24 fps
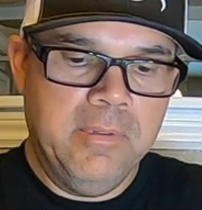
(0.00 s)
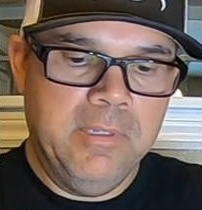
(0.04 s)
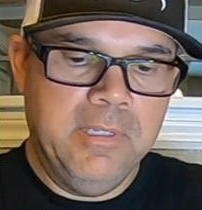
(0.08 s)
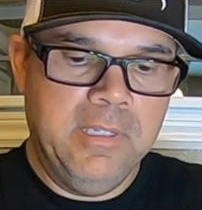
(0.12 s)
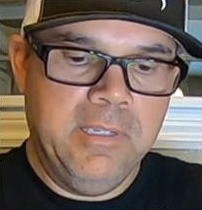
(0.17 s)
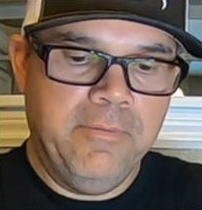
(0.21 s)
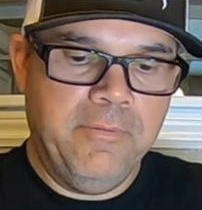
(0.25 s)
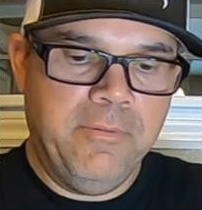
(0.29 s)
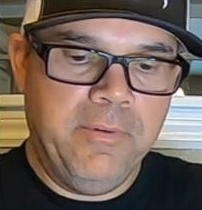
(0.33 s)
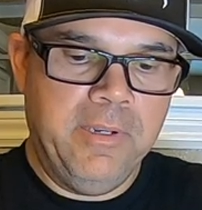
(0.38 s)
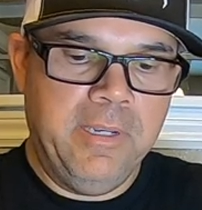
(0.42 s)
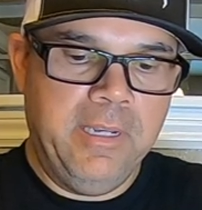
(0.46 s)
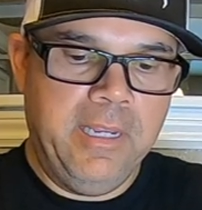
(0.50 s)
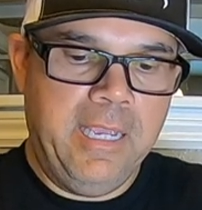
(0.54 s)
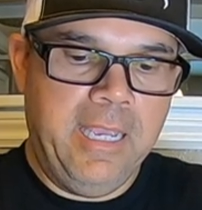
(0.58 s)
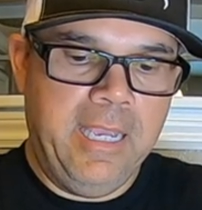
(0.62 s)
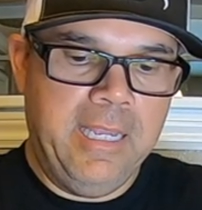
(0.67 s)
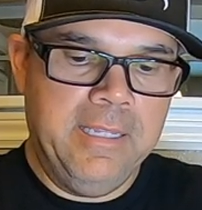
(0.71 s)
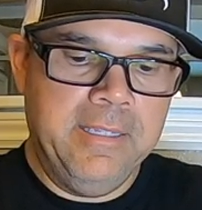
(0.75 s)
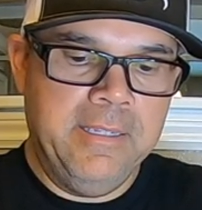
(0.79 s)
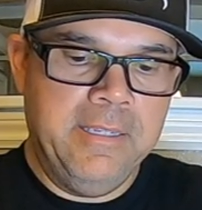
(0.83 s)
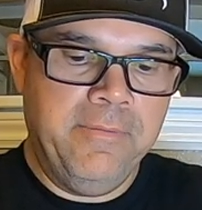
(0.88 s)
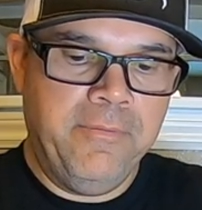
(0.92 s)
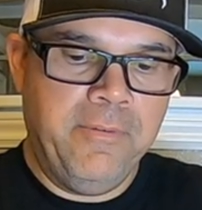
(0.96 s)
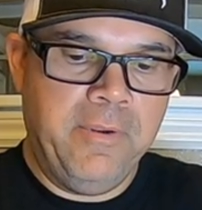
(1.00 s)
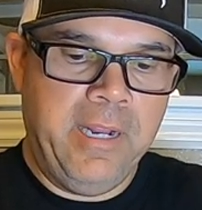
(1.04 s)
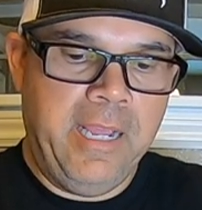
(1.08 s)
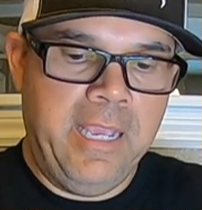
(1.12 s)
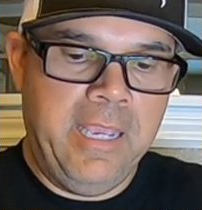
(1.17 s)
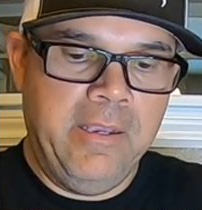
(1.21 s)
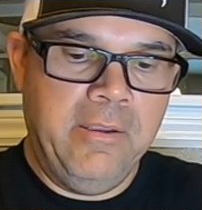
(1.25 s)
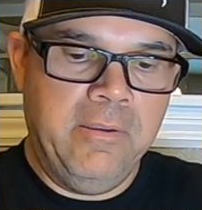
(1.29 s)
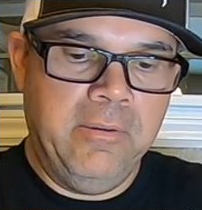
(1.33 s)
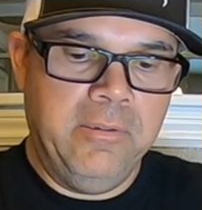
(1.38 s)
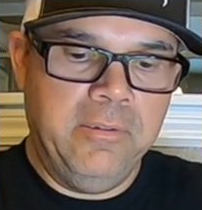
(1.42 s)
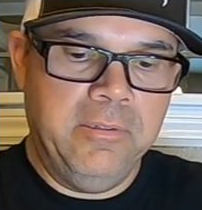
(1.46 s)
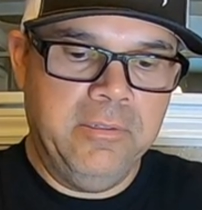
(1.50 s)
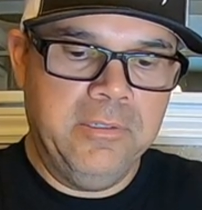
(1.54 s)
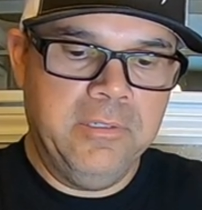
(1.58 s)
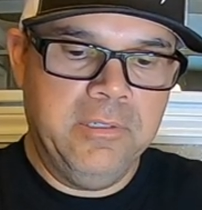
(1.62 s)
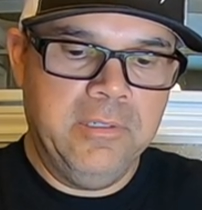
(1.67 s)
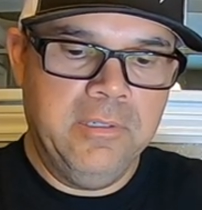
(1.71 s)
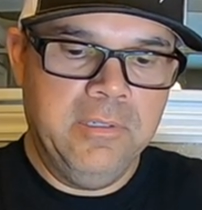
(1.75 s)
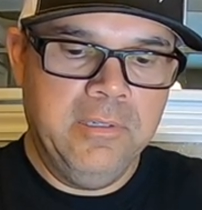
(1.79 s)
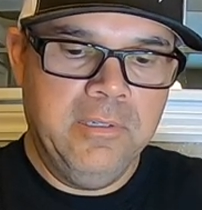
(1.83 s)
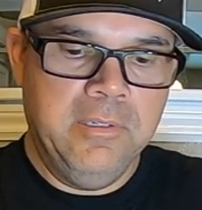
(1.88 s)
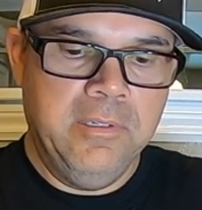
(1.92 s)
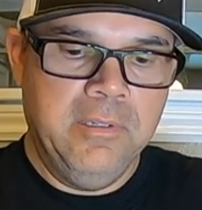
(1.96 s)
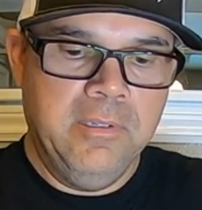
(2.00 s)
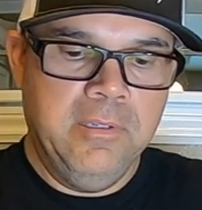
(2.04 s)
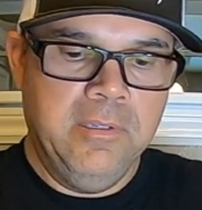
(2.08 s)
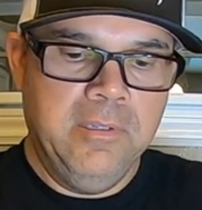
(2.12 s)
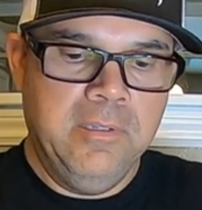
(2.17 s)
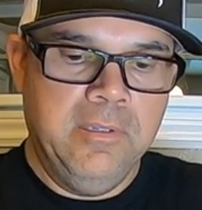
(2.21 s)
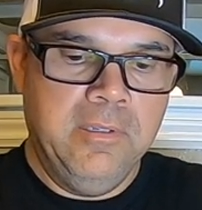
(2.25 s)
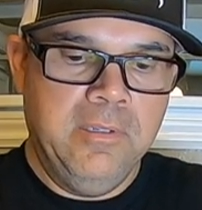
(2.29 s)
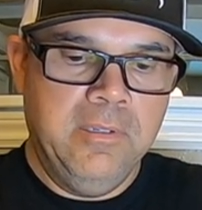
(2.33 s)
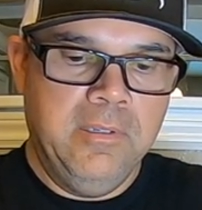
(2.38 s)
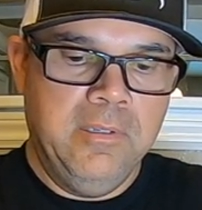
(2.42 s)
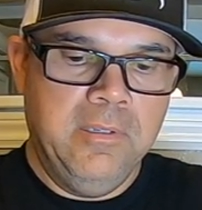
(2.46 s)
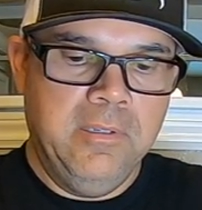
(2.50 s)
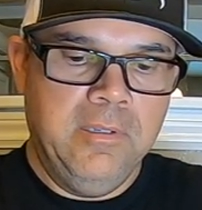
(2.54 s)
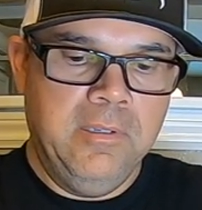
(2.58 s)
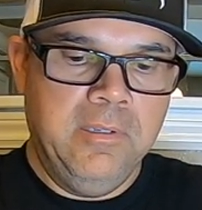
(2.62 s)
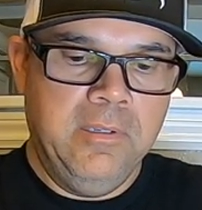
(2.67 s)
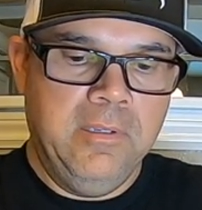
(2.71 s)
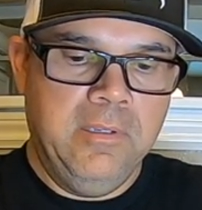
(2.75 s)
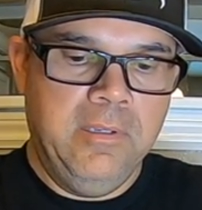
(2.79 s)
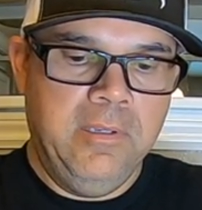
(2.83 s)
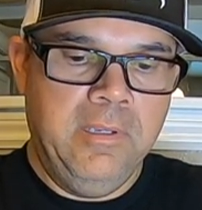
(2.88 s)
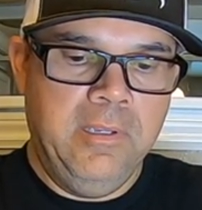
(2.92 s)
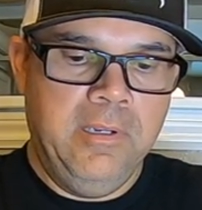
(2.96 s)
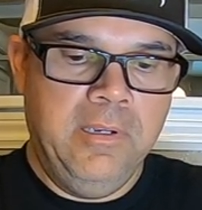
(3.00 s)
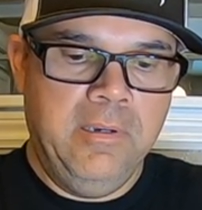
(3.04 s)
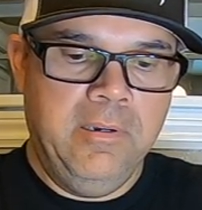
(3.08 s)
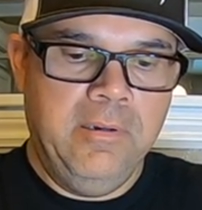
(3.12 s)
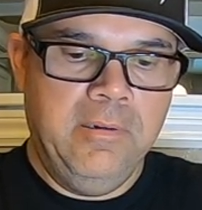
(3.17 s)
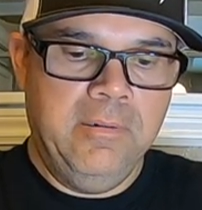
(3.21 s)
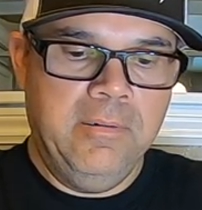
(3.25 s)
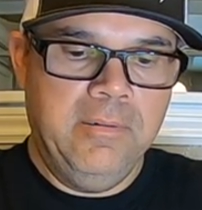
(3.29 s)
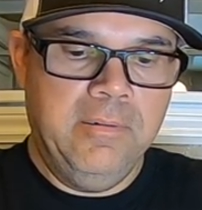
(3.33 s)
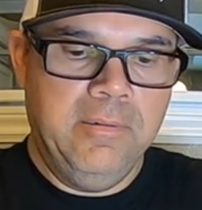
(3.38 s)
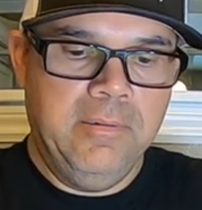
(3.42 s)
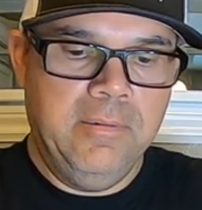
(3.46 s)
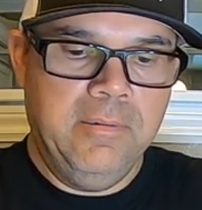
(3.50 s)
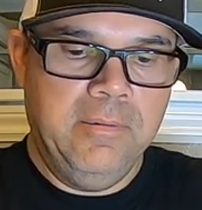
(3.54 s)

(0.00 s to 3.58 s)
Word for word: different, different angles, you know,